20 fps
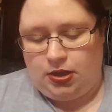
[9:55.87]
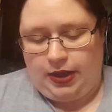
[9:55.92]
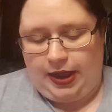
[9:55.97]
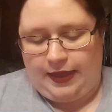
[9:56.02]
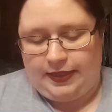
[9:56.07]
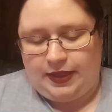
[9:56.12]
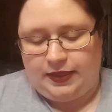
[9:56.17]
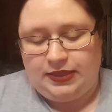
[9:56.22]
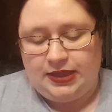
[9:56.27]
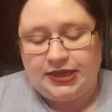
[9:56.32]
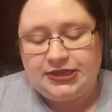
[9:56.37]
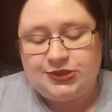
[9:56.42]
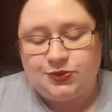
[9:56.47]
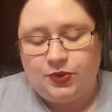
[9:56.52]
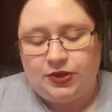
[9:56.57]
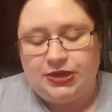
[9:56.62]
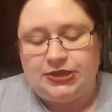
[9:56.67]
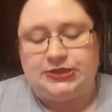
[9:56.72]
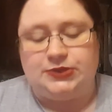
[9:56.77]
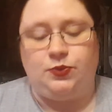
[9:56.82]
And then this
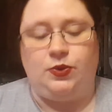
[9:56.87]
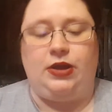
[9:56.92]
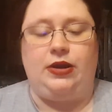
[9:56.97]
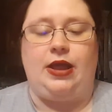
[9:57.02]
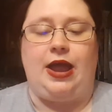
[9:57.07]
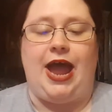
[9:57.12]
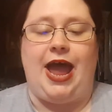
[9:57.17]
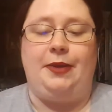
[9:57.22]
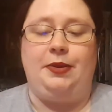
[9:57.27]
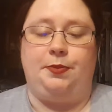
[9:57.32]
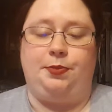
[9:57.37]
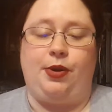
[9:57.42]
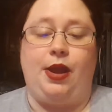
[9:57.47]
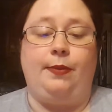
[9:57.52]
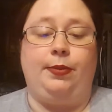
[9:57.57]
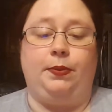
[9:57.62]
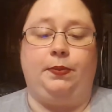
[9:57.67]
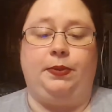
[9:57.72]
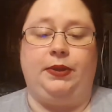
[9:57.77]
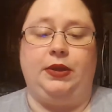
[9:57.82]
one is what I would
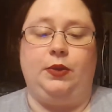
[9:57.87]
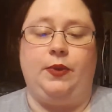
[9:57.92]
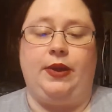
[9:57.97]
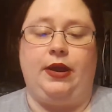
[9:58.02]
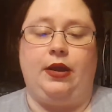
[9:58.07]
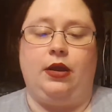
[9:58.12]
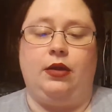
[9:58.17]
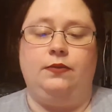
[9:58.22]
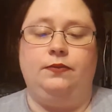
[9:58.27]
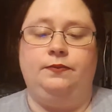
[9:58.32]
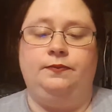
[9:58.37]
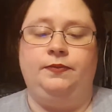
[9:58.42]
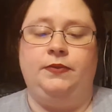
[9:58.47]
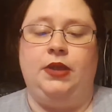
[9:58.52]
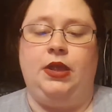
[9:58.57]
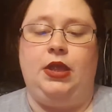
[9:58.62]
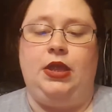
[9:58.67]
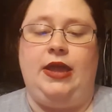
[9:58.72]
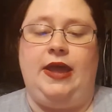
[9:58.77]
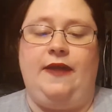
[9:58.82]
probably wear,
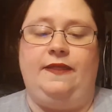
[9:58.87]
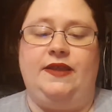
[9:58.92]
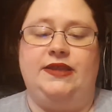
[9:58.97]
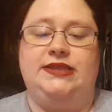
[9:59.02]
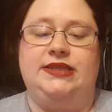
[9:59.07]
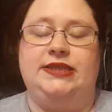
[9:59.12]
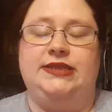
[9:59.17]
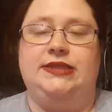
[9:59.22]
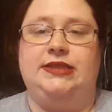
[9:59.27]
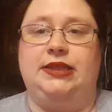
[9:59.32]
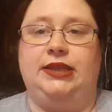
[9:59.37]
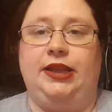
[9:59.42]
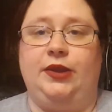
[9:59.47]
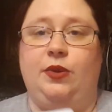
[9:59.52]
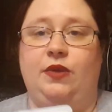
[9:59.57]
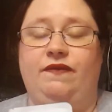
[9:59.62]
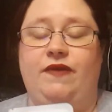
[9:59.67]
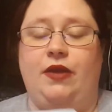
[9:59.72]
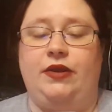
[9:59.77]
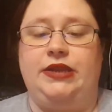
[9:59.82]
And this is the
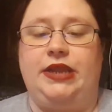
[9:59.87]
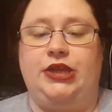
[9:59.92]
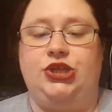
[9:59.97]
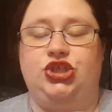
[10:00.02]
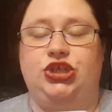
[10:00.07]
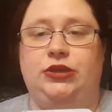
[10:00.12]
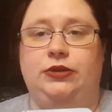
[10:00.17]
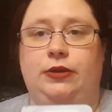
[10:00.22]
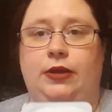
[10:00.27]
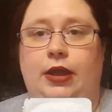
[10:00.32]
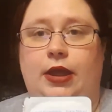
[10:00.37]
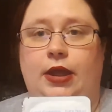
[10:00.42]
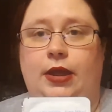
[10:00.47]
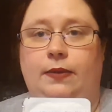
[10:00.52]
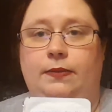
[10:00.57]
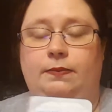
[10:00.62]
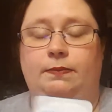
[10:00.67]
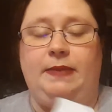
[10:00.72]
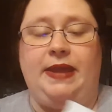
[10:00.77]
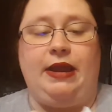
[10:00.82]
liquid foundation
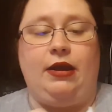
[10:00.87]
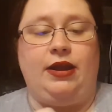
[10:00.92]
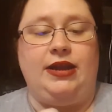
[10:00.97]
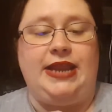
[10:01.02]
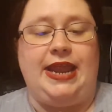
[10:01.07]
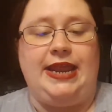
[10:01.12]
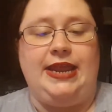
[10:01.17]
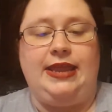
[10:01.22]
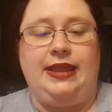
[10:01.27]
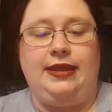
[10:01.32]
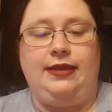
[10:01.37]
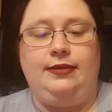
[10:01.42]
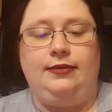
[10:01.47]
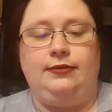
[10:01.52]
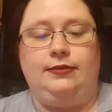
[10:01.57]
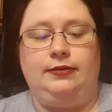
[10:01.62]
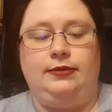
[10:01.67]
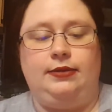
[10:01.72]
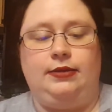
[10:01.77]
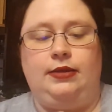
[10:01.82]
Bare Naked.
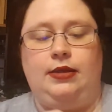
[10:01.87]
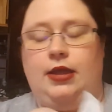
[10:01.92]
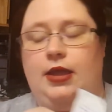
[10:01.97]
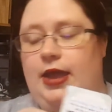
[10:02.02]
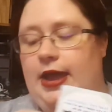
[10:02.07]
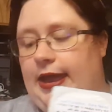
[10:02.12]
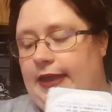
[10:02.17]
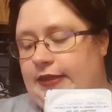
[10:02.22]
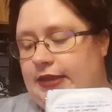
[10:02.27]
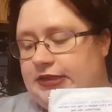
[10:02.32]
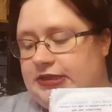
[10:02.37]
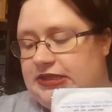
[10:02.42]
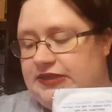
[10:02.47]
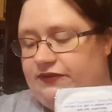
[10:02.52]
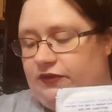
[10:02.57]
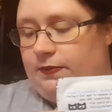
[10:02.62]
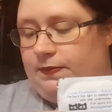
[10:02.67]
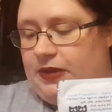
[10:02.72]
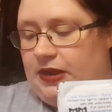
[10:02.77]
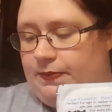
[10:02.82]
And this is
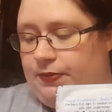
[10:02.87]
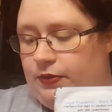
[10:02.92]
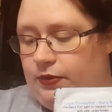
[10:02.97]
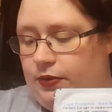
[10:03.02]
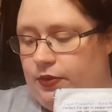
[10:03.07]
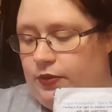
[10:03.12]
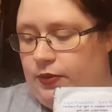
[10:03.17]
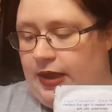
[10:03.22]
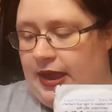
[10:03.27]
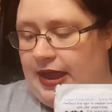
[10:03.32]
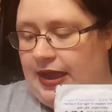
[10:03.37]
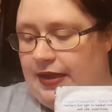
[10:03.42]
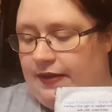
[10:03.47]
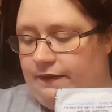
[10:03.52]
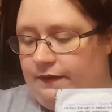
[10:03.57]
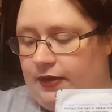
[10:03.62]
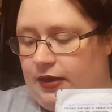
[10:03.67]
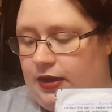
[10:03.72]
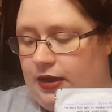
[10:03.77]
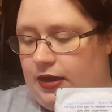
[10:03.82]
people who
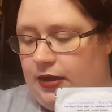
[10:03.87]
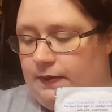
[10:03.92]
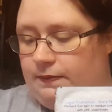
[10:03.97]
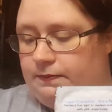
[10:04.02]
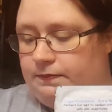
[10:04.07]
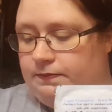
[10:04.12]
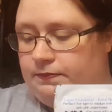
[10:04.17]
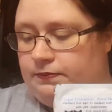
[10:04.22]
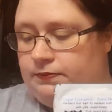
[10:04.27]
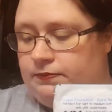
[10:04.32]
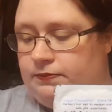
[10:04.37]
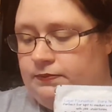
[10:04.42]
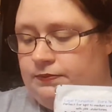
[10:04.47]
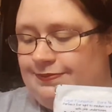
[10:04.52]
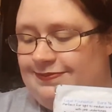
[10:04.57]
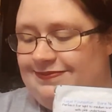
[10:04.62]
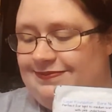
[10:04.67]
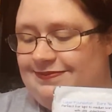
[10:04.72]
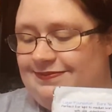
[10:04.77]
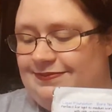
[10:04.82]
have
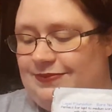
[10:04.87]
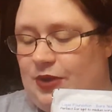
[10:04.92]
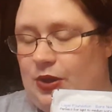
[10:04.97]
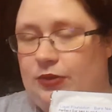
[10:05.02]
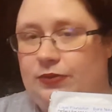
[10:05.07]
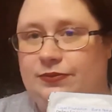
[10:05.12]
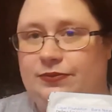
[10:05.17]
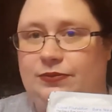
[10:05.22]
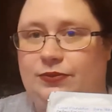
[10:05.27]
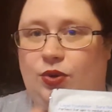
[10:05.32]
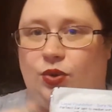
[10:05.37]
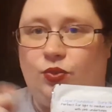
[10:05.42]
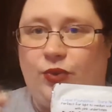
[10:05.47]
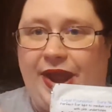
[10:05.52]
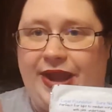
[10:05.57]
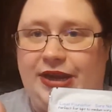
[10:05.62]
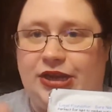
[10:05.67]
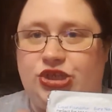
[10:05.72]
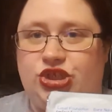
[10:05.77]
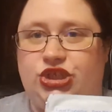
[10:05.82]

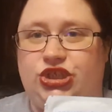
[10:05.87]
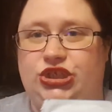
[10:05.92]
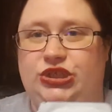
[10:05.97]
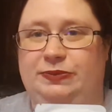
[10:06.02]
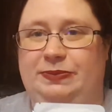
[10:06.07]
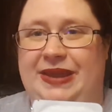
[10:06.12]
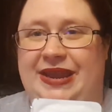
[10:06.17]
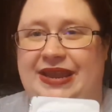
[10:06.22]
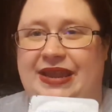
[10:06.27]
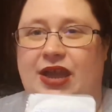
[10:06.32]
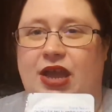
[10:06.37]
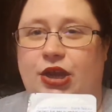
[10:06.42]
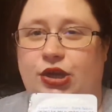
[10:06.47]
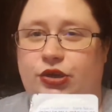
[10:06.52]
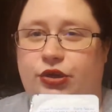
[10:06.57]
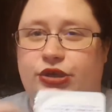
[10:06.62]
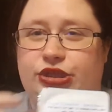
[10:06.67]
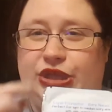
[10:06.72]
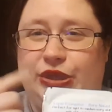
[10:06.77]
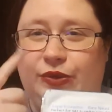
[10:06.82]
reddish to pink
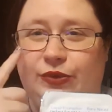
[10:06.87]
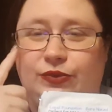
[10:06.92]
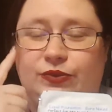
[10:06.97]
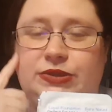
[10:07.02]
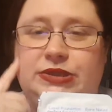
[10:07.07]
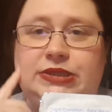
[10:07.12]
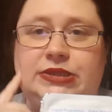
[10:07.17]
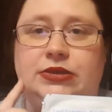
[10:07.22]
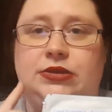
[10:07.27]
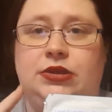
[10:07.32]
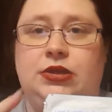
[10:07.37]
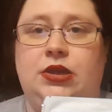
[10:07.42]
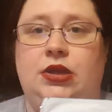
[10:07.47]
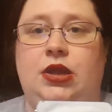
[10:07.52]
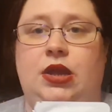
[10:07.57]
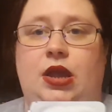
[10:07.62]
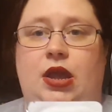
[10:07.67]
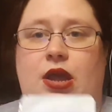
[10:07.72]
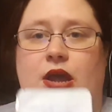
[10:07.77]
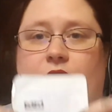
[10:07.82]
undertones.
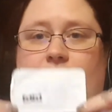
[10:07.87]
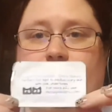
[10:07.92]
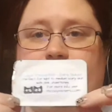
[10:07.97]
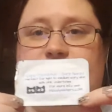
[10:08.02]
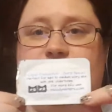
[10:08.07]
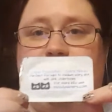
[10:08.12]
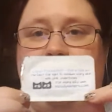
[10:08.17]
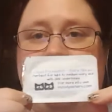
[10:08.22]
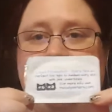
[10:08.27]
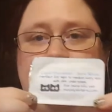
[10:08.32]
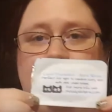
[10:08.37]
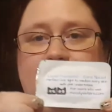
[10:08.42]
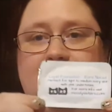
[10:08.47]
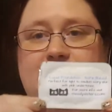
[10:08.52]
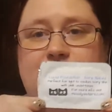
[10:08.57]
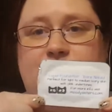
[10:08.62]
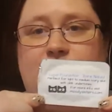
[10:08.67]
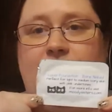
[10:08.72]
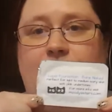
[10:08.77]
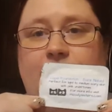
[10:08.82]
So this would be
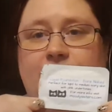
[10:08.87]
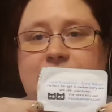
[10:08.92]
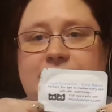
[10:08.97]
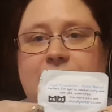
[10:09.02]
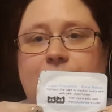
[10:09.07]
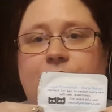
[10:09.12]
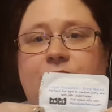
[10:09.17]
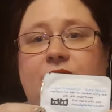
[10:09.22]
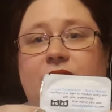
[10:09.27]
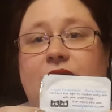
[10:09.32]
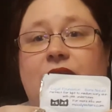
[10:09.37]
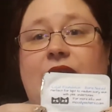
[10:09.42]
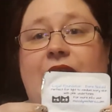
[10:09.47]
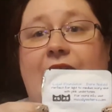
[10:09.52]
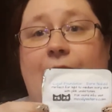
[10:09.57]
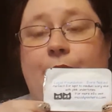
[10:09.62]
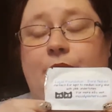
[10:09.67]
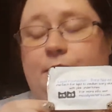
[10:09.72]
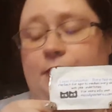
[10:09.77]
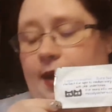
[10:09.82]
probably something that
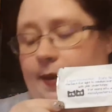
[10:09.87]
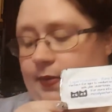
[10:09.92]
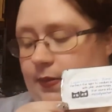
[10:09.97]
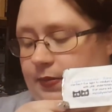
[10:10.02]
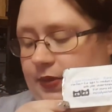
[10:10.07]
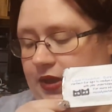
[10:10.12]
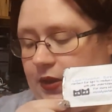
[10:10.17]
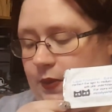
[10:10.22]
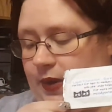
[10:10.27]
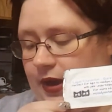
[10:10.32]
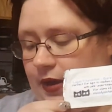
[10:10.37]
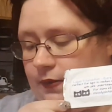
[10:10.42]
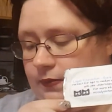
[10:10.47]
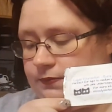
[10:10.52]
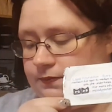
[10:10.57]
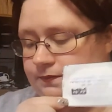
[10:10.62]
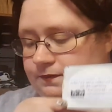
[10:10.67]
I would probably wear.